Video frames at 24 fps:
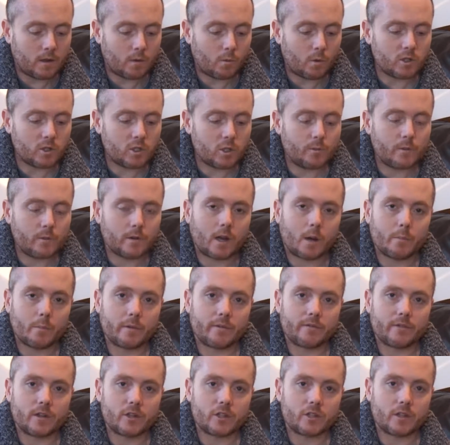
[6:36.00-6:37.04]
once you become
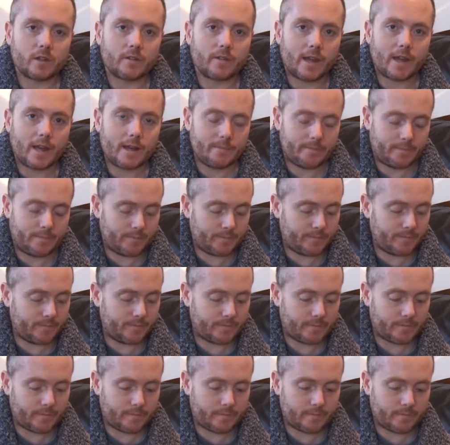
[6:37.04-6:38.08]
proficient at
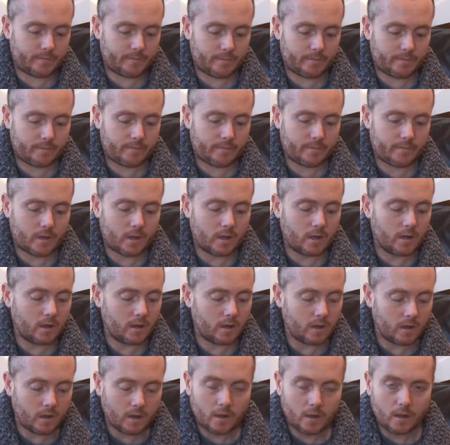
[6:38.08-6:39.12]

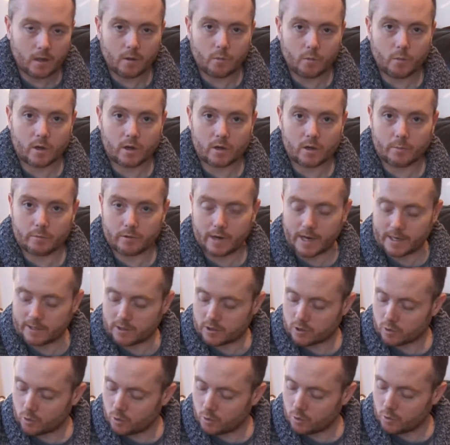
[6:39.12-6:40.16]
that, we're going to
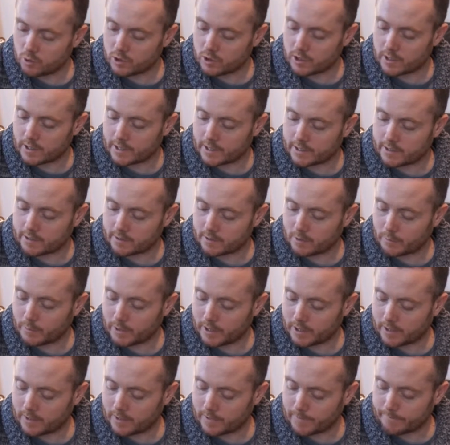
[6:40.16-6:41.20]
practice alternating the
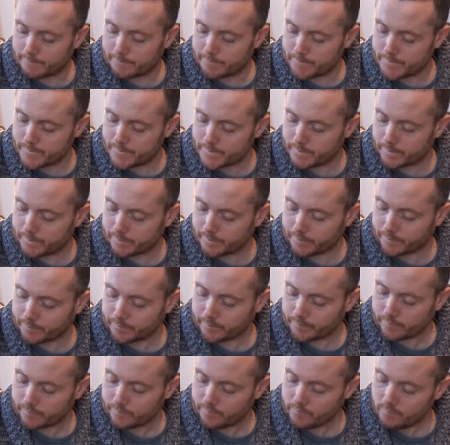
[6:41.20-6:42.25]
picking.
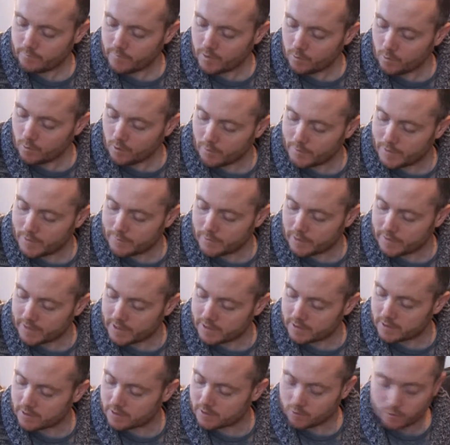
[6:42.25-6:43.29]
What I mean by
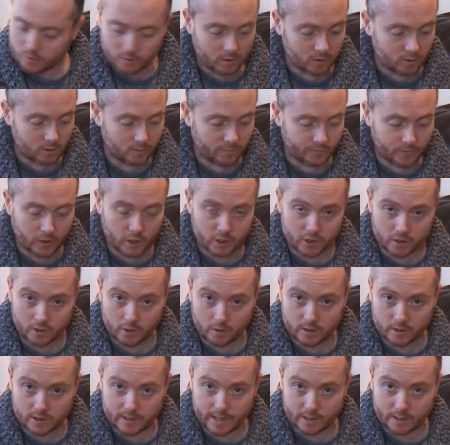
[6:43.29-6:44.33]
this is you're going to do the first
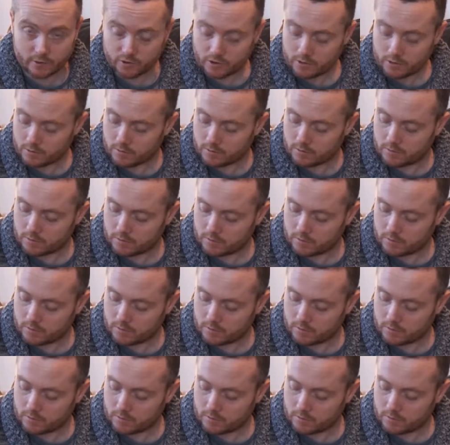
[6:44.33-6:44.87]
note as a downstroke,